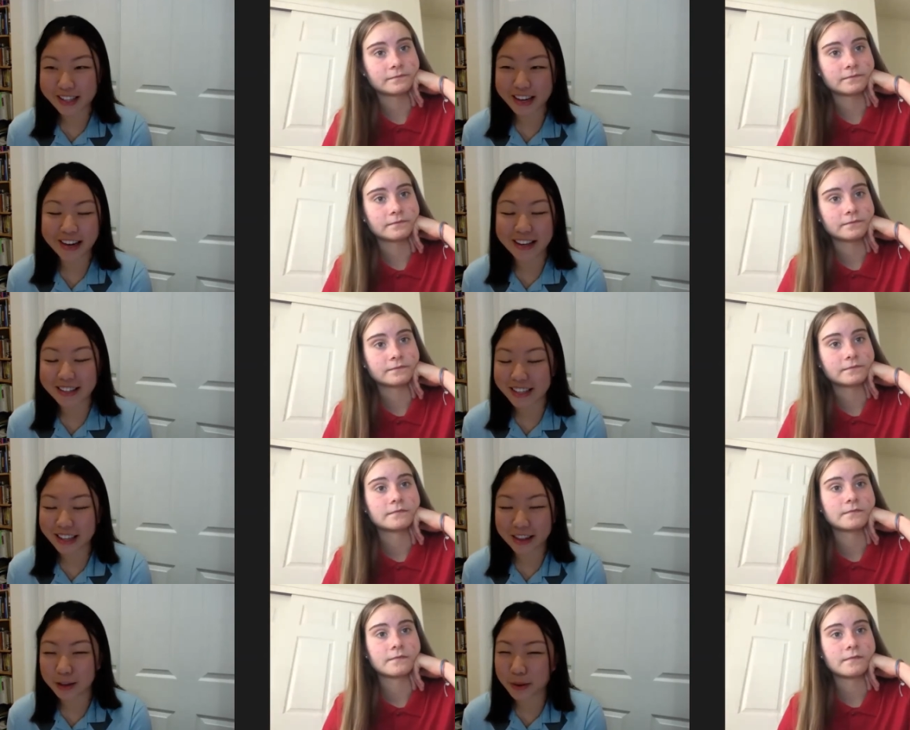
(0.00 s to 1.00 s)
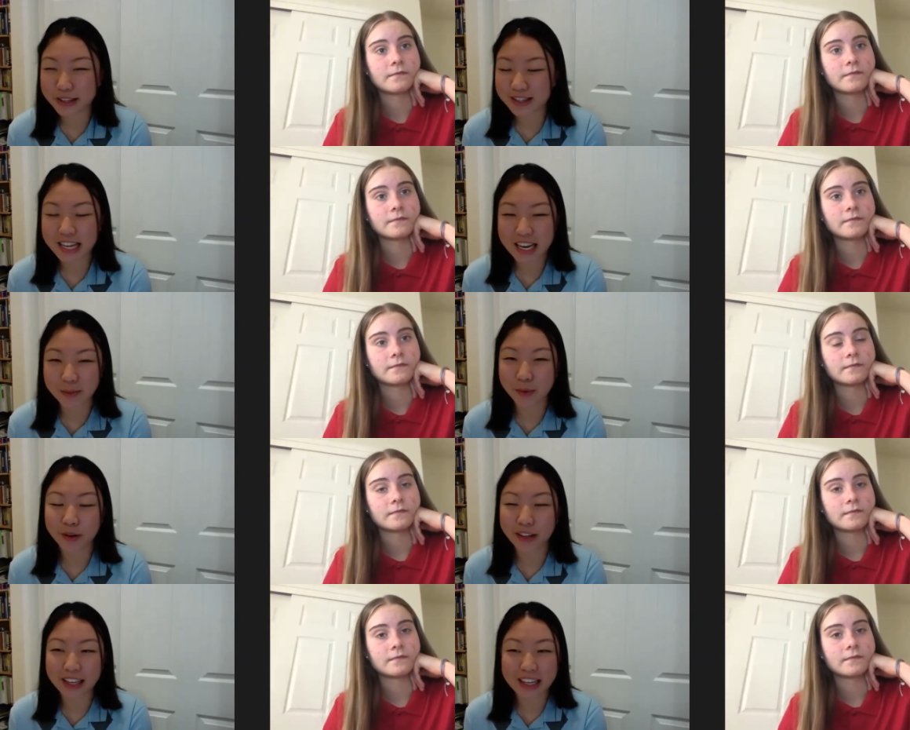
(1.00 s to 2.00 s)
Speaker 1: site and I see, like, the word sustainable
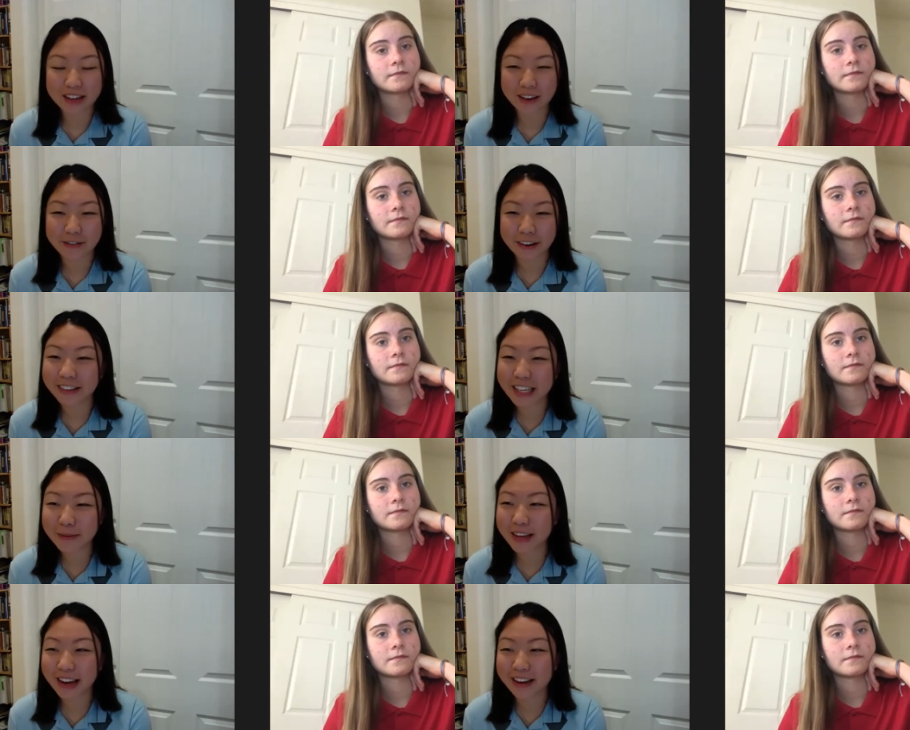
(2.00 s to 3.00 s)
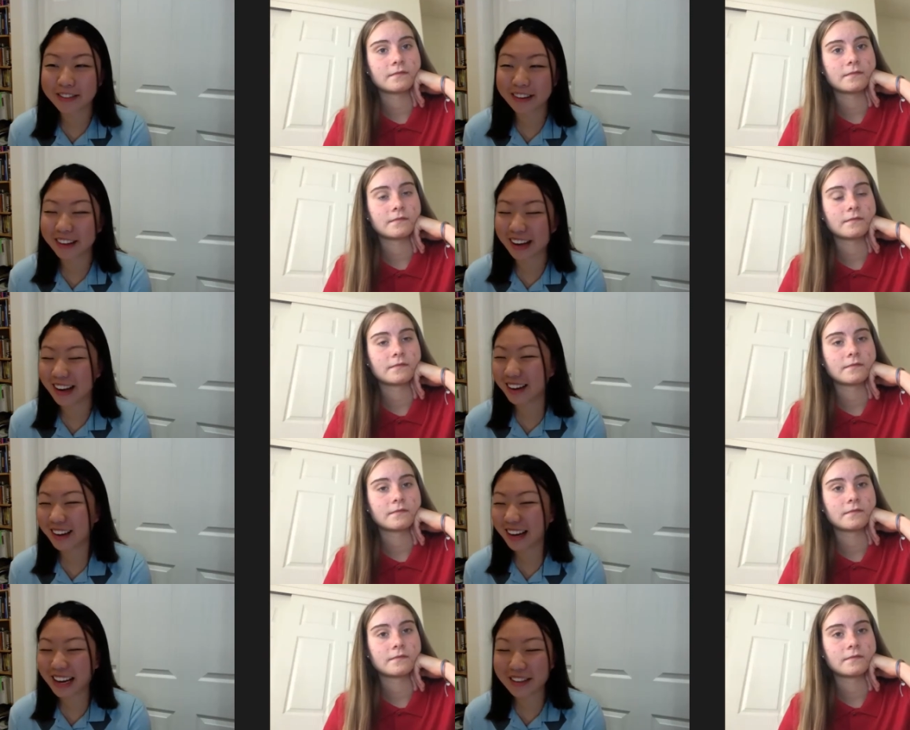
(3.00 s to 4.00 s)
or, like, eco-friendly,
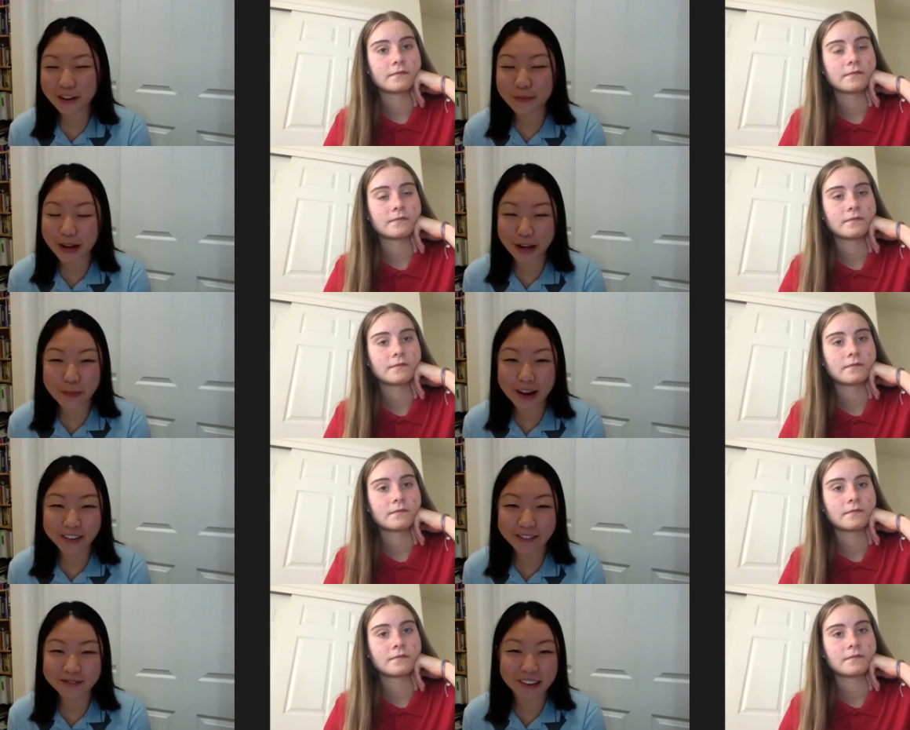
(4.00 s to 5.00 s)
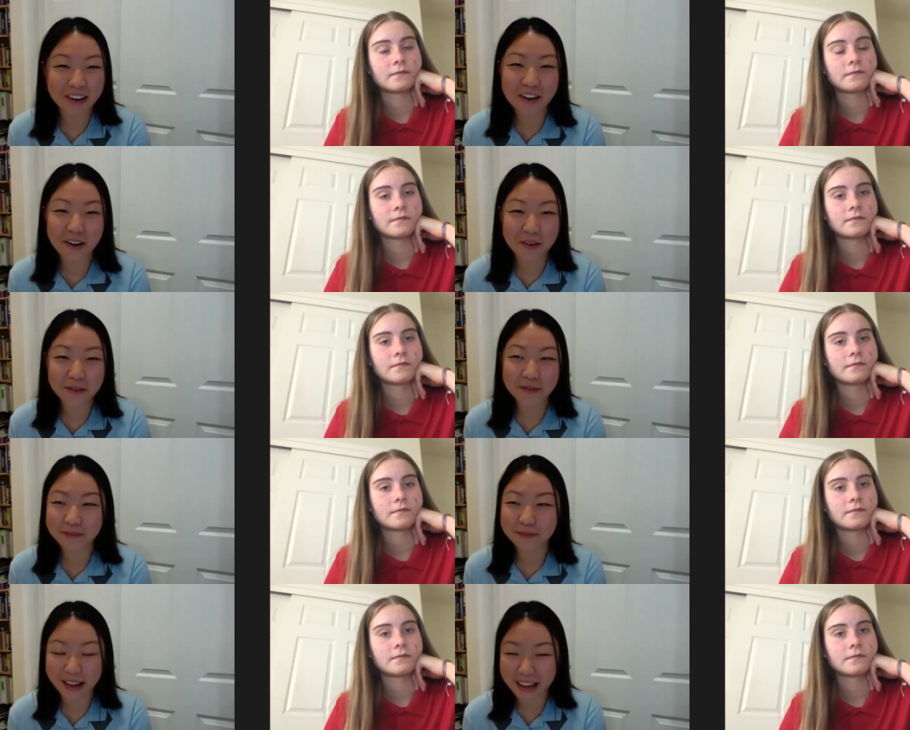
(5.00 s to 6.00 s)
I kind of feel better about, I don't know,
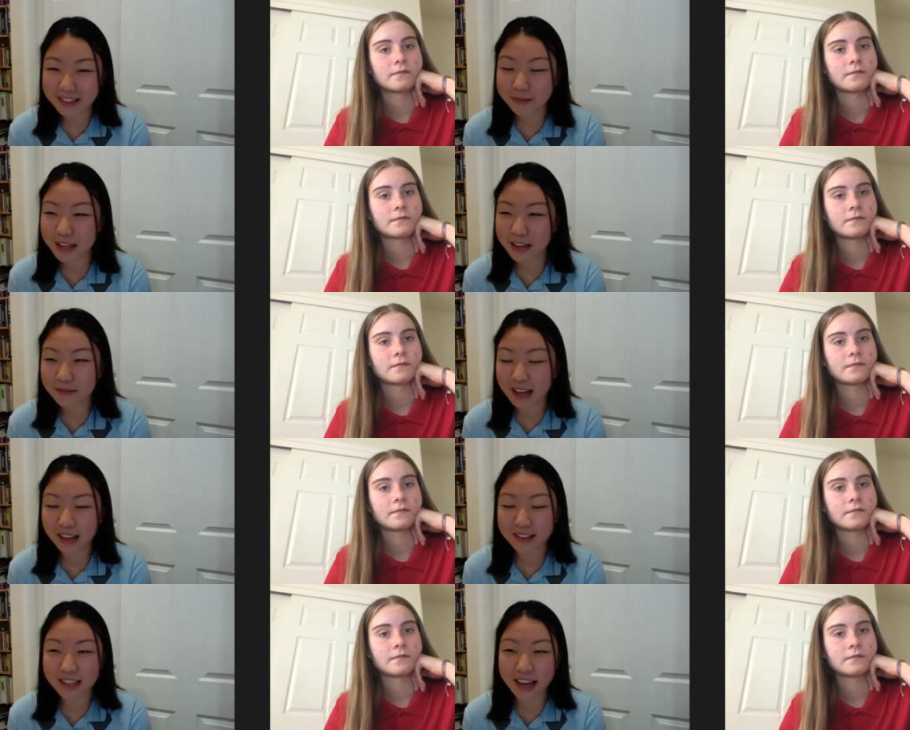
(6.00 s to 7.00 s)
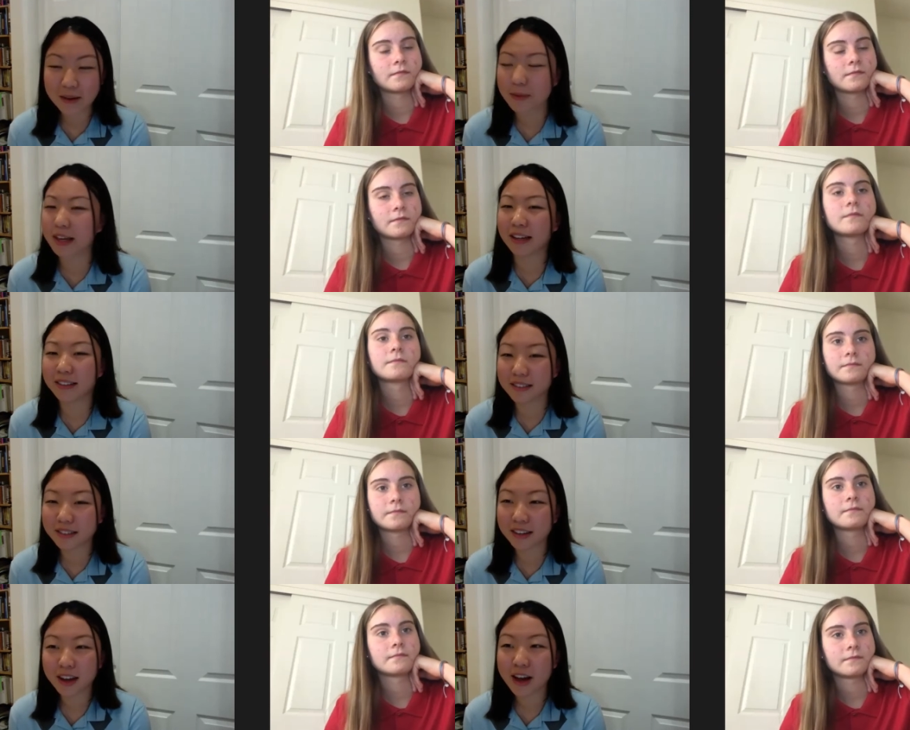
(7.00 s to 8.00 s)
buying something from that site
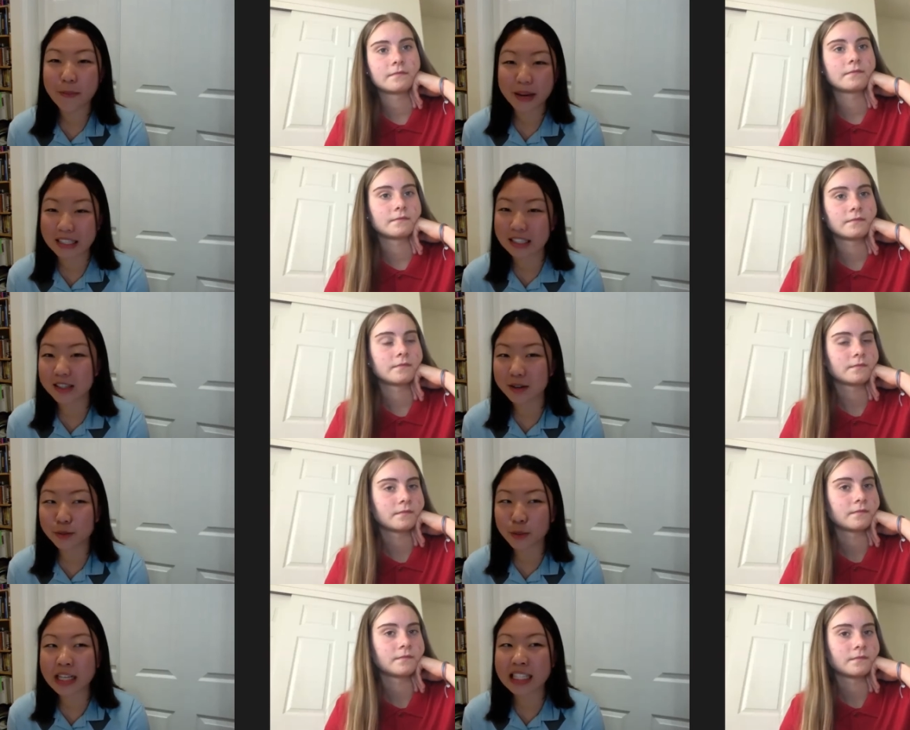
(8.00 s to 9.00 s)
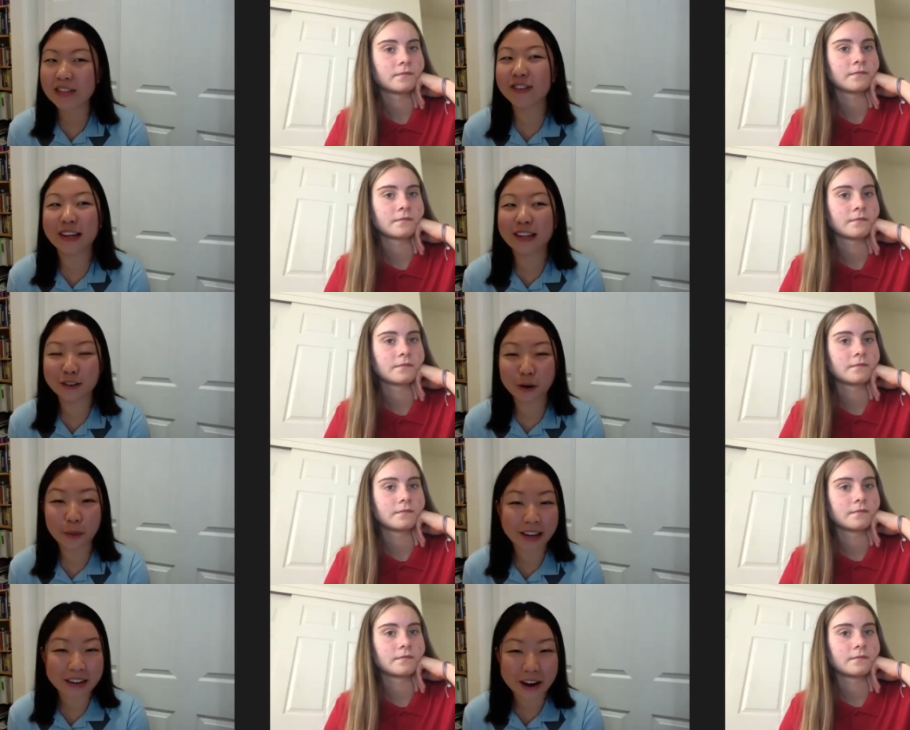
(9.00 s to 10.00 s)
because of those words, even though I don't
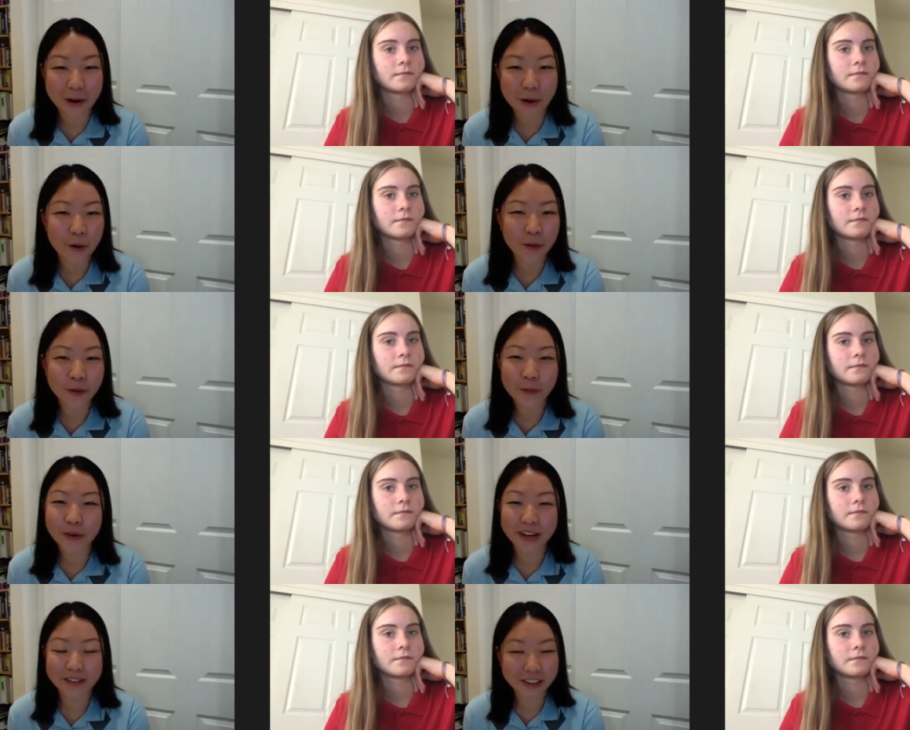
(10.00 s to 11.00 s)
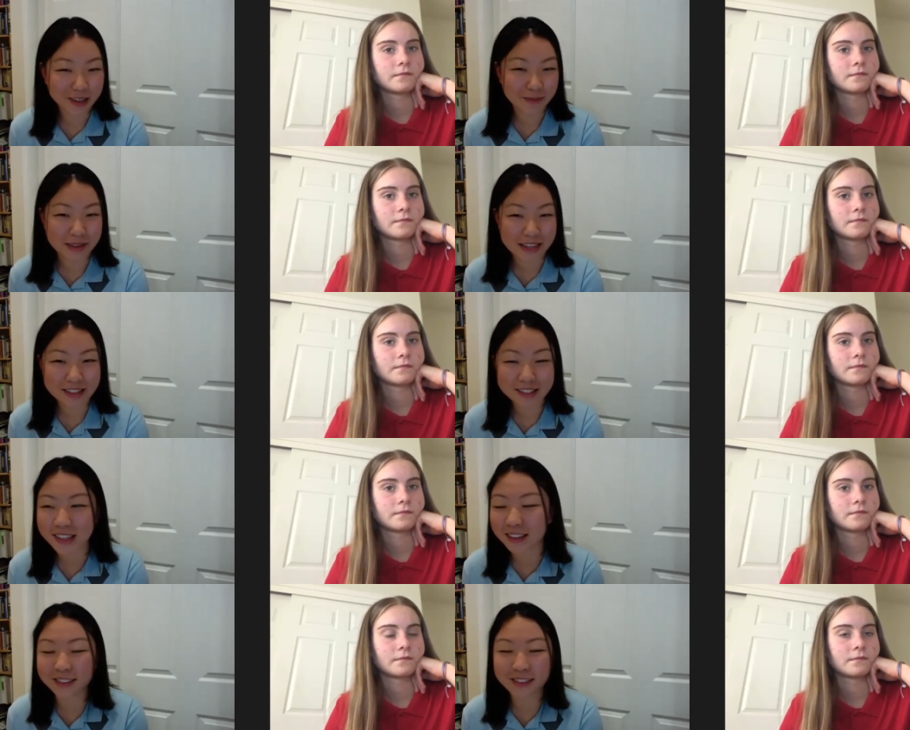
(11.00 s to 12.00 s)
quite know what it really means
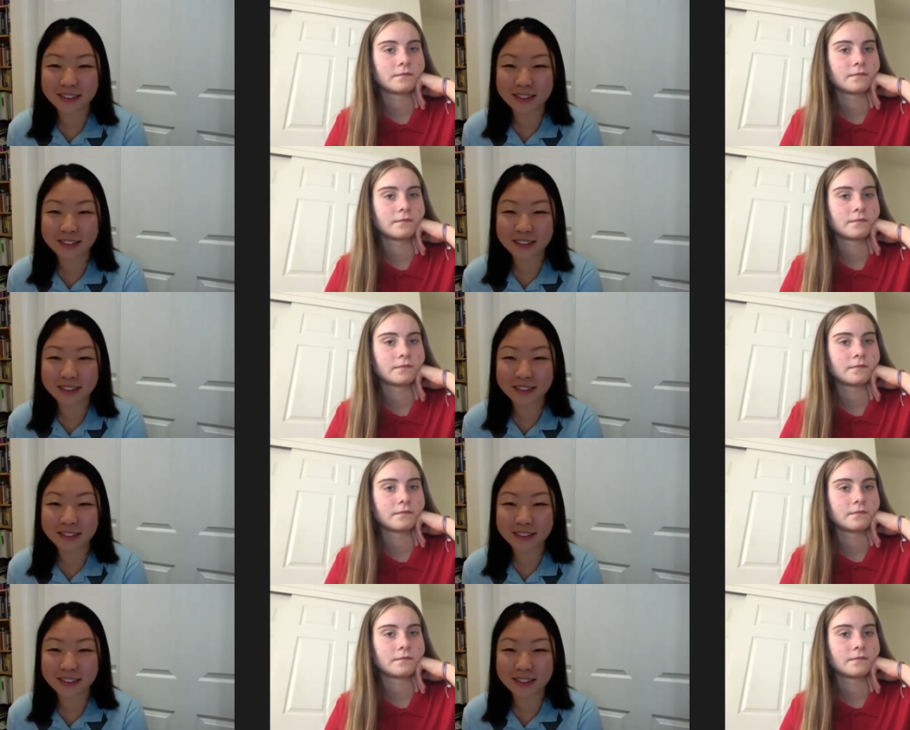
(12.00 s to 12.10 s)
in